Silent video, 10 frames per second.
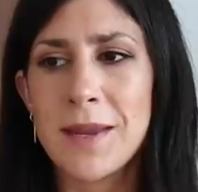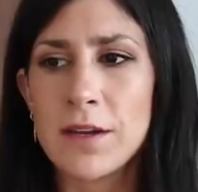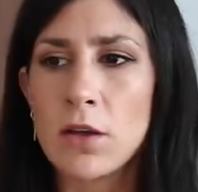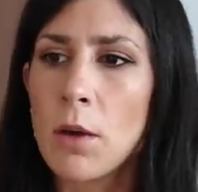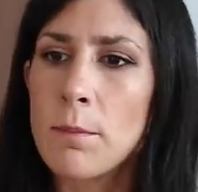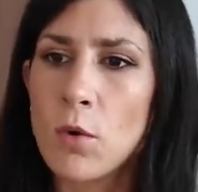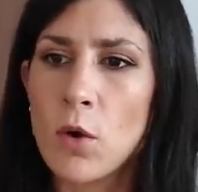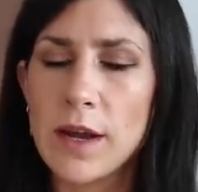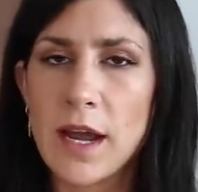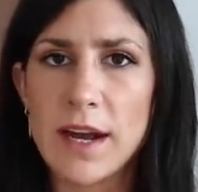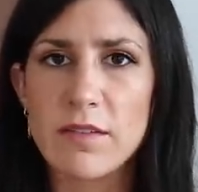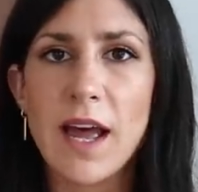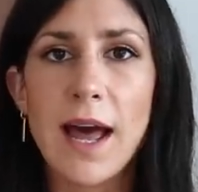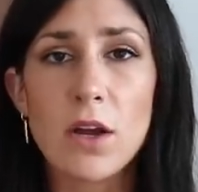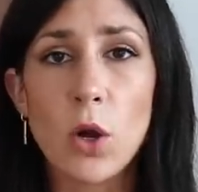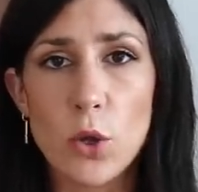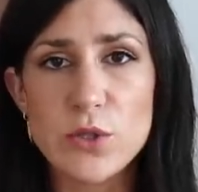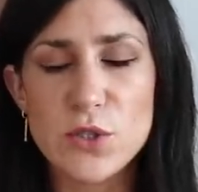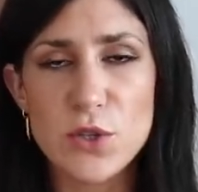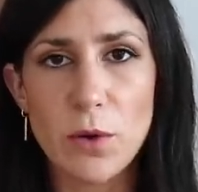be a lot more kind of cut
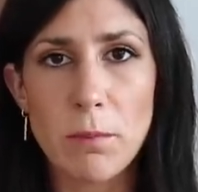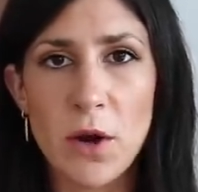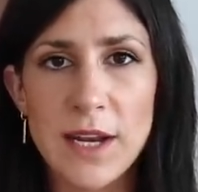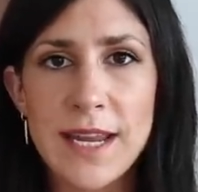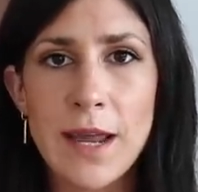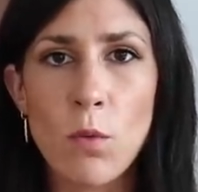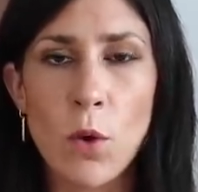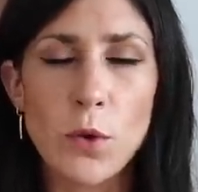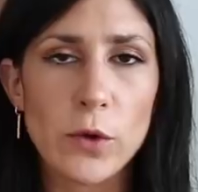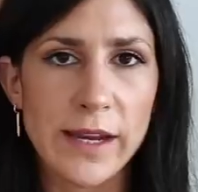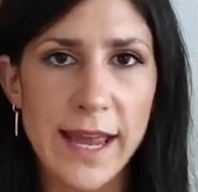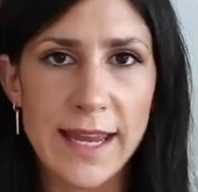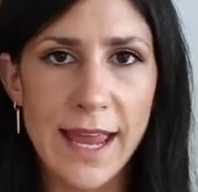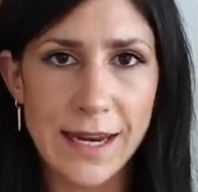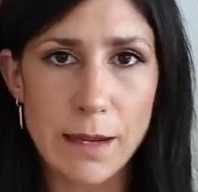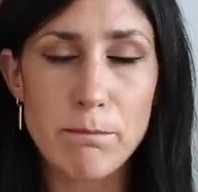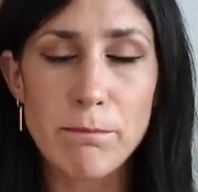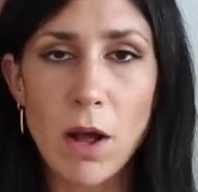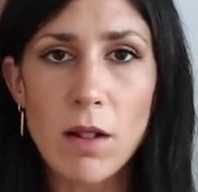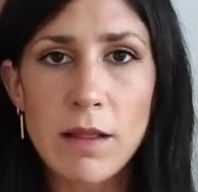close to your body. It won't create any
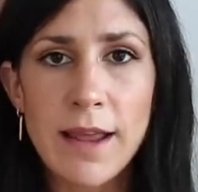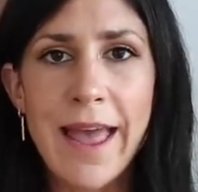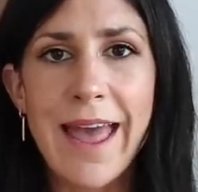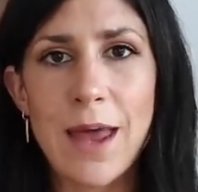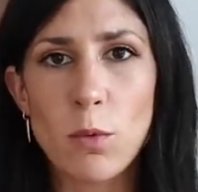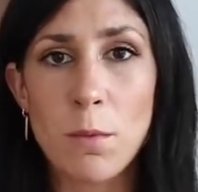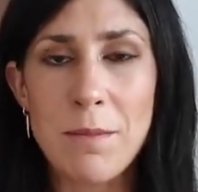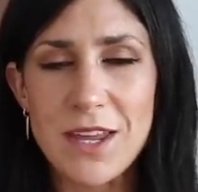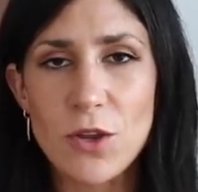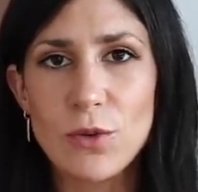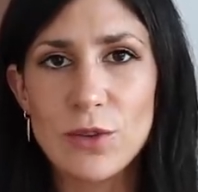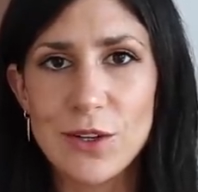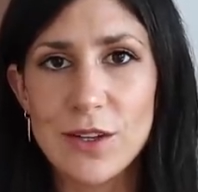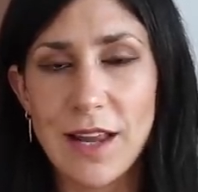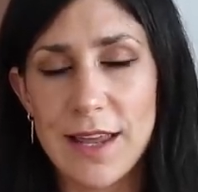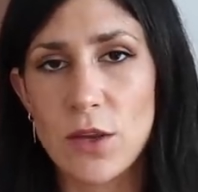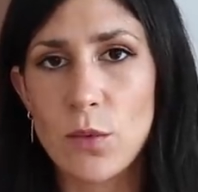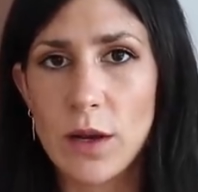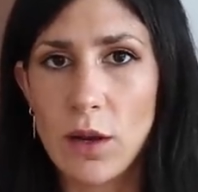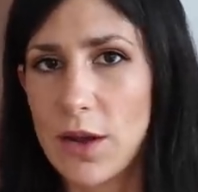bulk, and it will make you look like
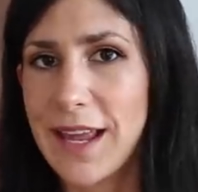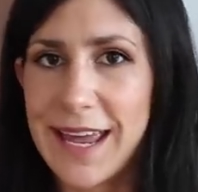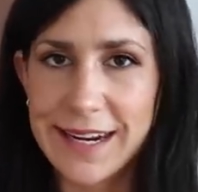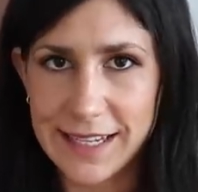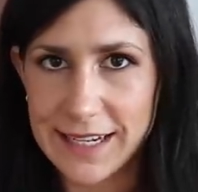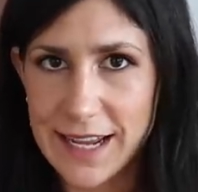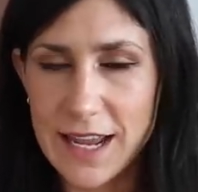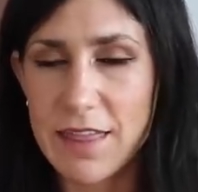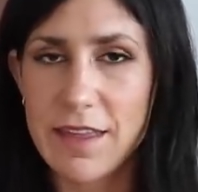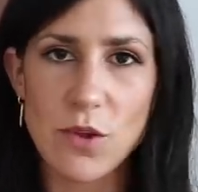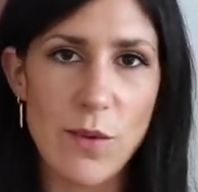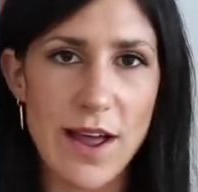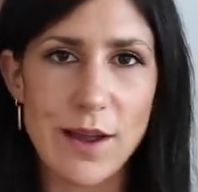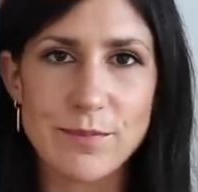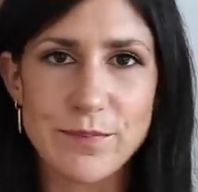you are longer and leaner than you are.